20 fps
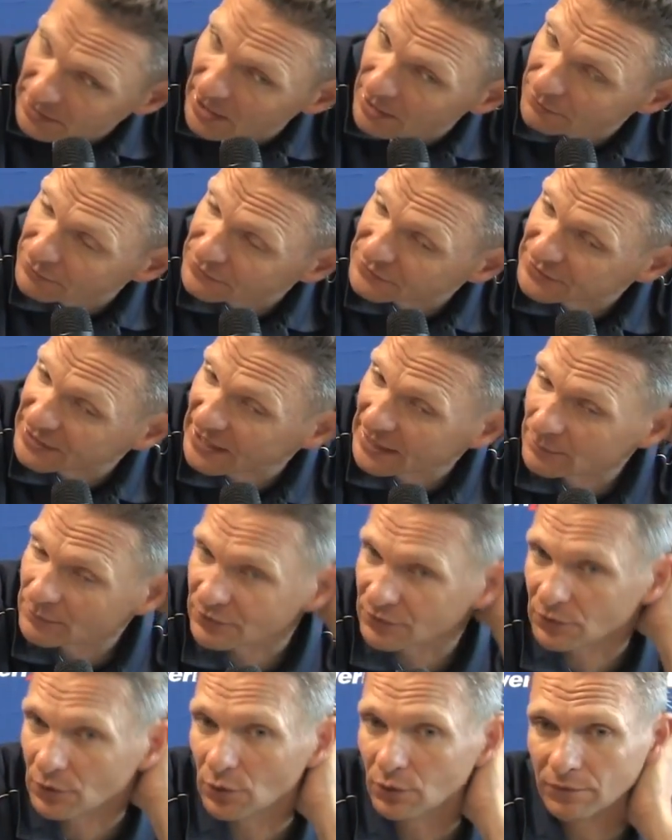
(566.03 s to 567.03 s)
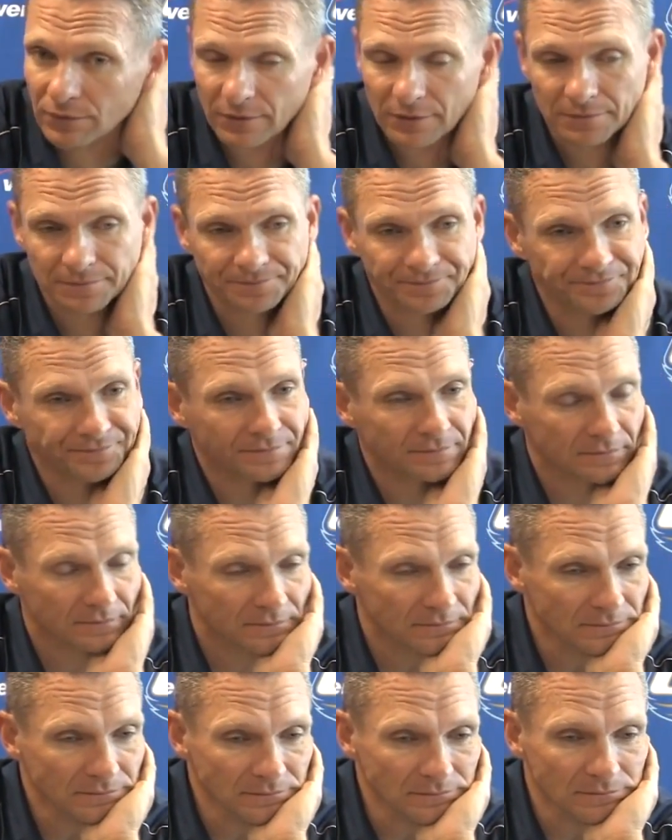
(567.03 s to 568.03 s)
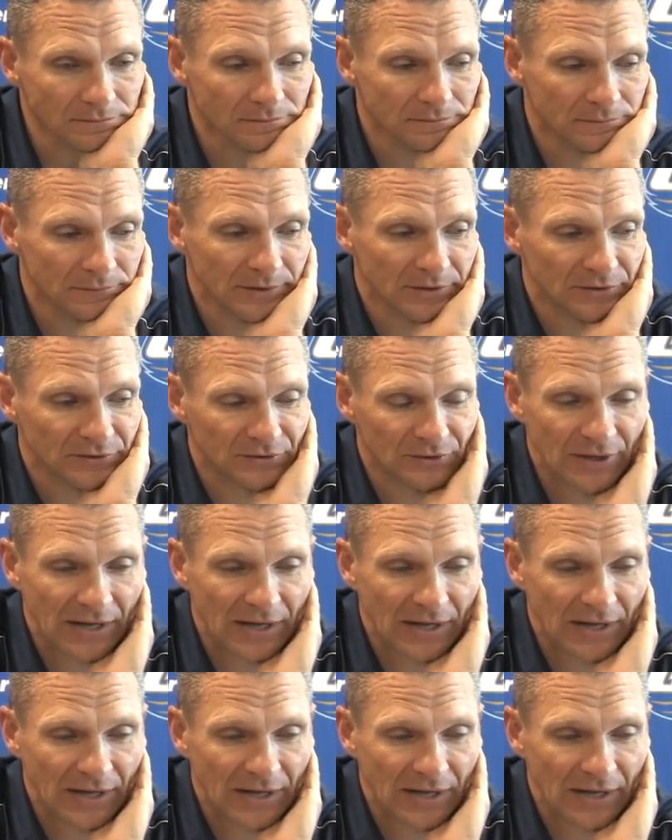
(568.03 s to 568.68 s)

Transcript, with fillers: Conference games are over. So